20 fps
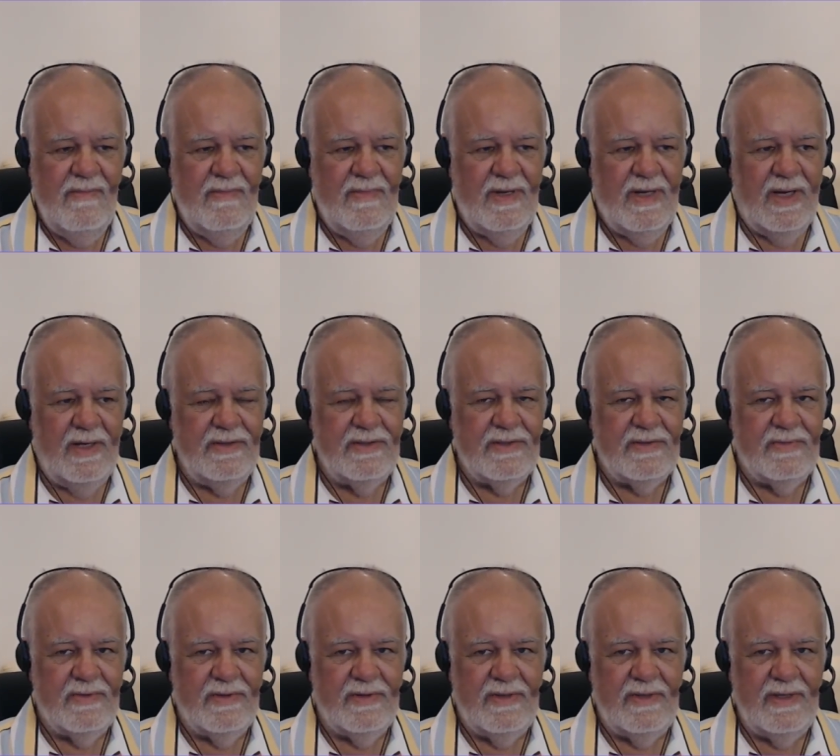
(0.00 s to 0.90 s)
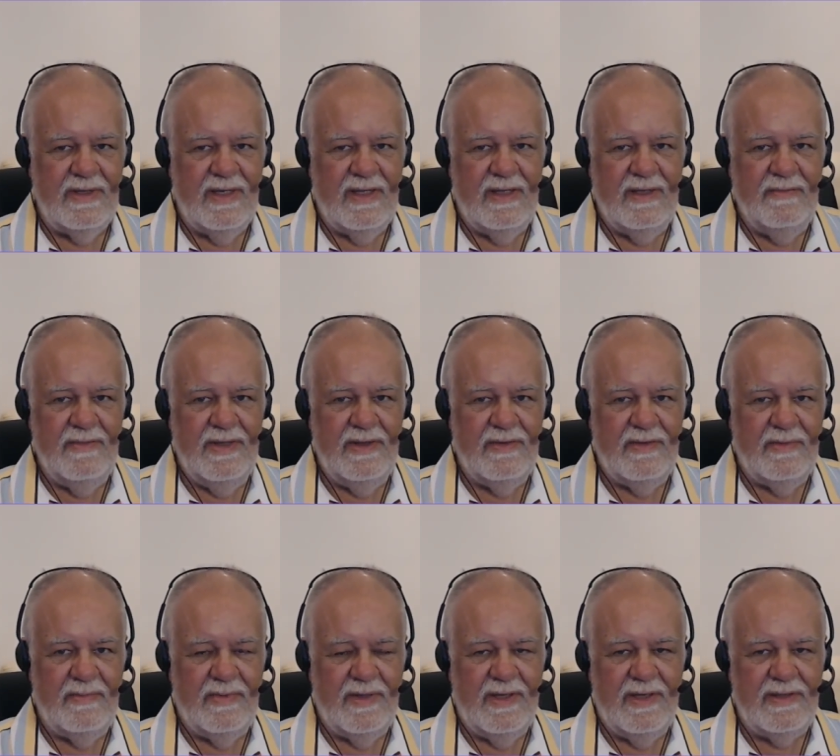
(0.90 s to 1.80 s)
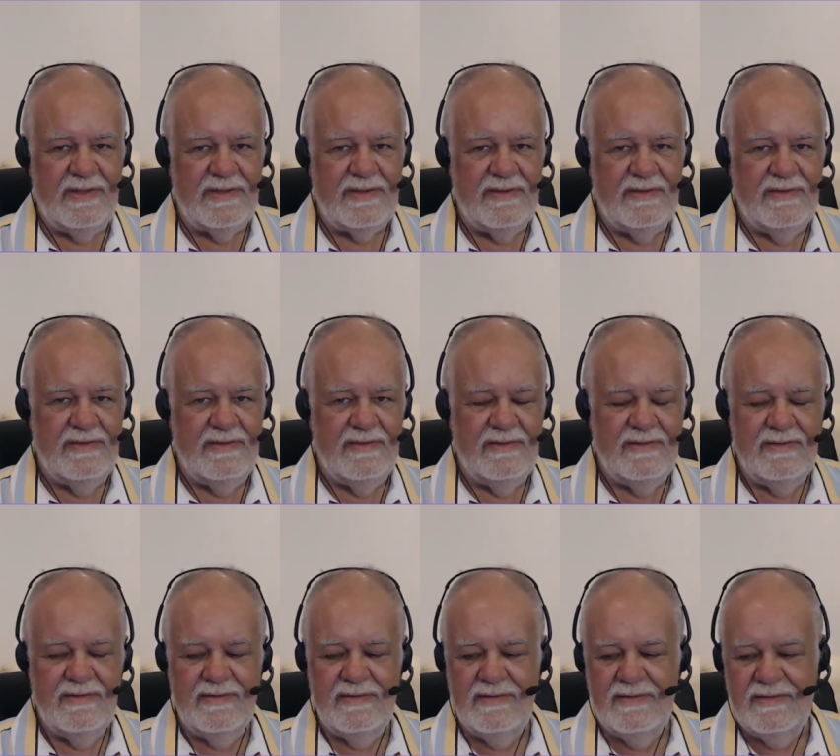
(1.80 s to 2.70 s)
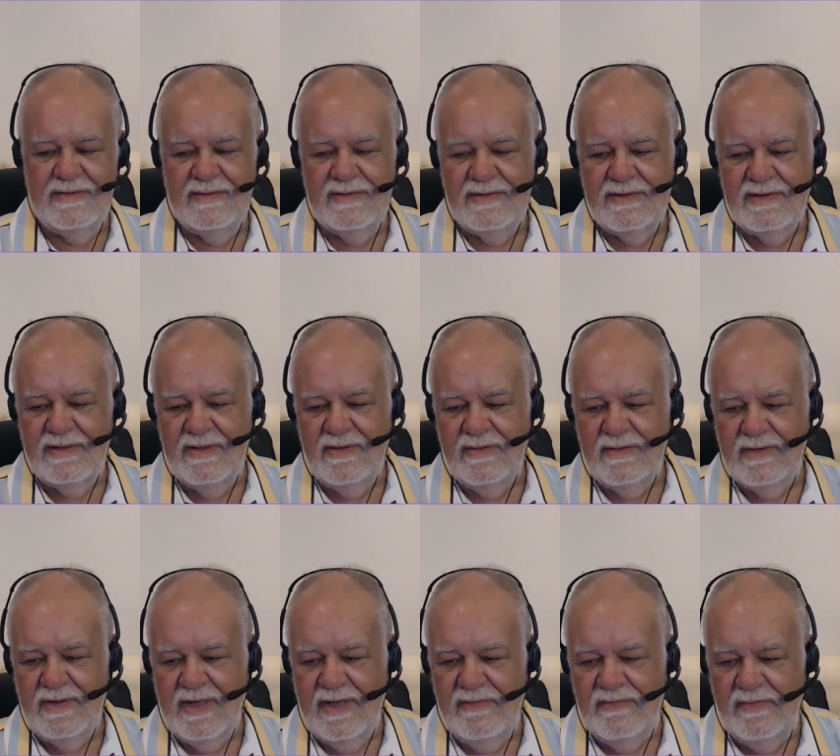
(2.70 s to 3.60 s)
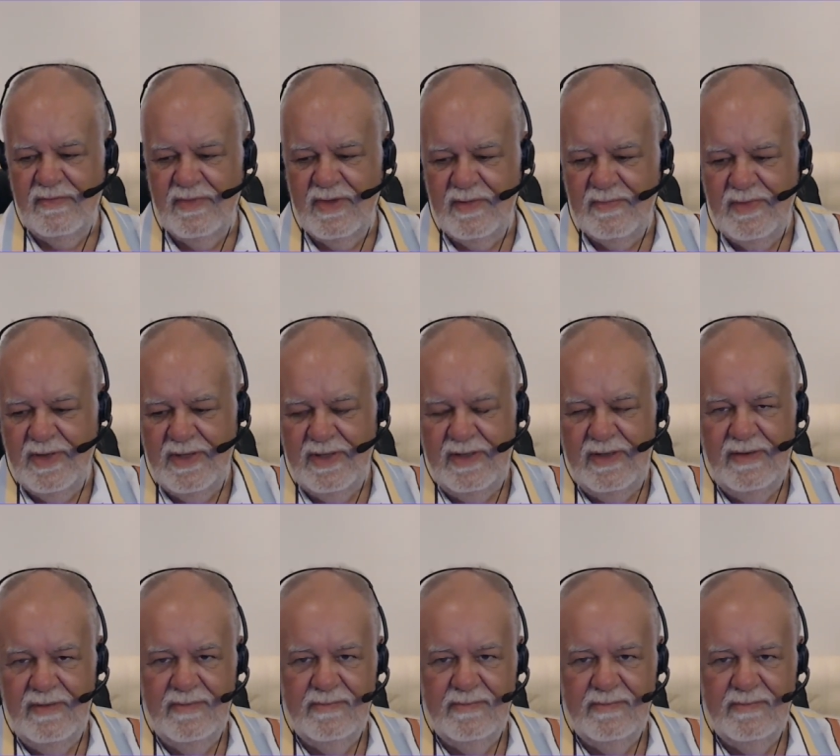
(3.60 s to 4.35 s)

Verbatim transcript: I just wanted to get them out of the place, so I gave them their money.